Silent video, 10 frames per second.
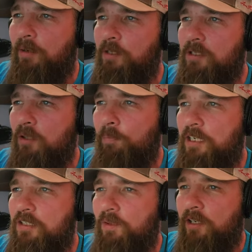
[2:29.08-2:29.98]
this little
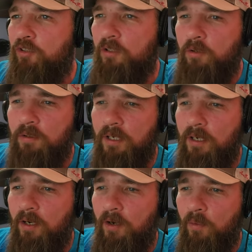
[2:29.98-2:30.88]
piece of electrode
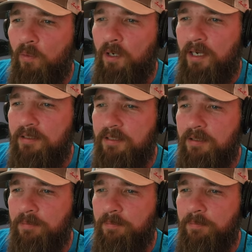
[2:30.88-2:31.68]
right